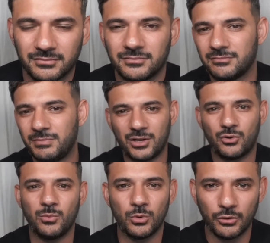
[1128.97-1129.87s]

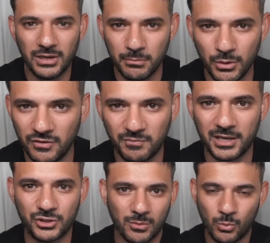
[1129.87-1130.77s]
Bitcoin will only move
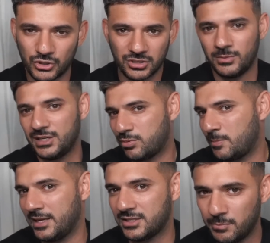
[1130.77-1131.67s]
based on what someone is
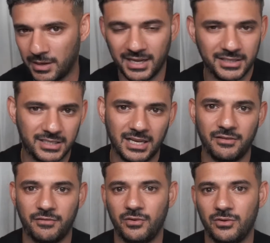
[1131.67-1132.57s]
prepared to buy and sell it
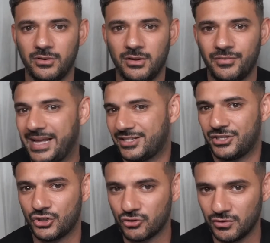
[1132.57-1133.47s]
for. That's the
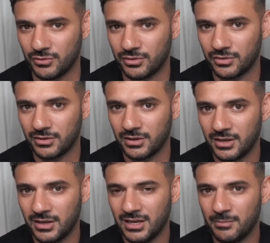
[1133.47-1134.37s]
truth.
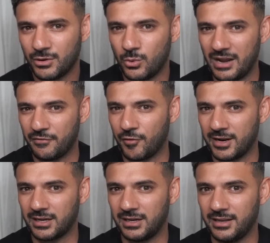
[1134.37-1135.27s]
But quite
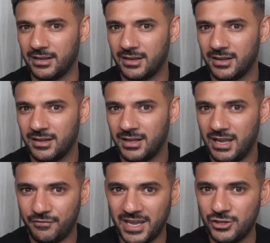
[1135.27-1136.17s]
frankly,
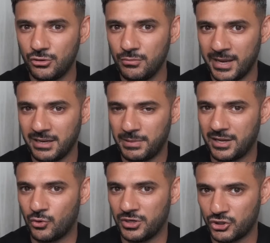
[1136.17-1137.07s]
if they do make
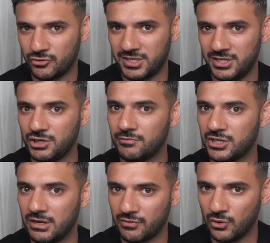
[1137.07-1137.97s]
Bitcoin a strategic
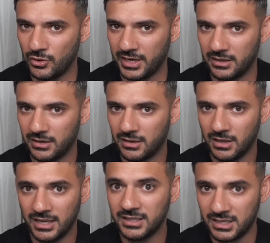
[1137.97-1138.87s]
reserve coin,
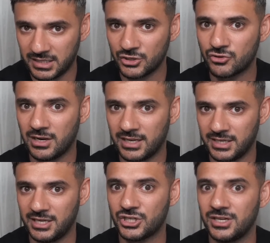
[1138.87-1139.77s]

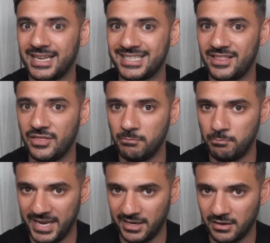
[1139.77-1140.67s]
decentralization is in the
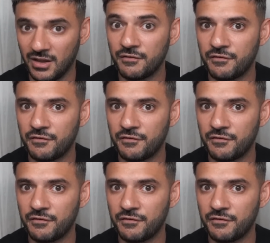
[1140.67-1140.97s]
bin for